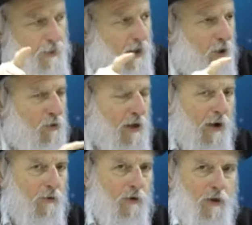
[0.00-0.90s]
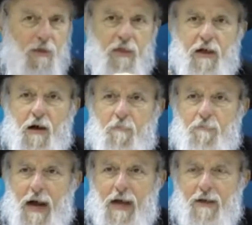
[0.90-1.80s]
They go down, they come
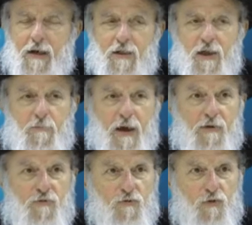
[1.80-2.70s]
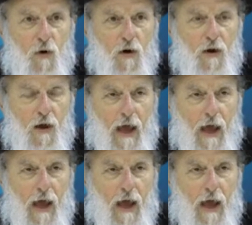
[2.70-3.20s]
back, they pave the floor,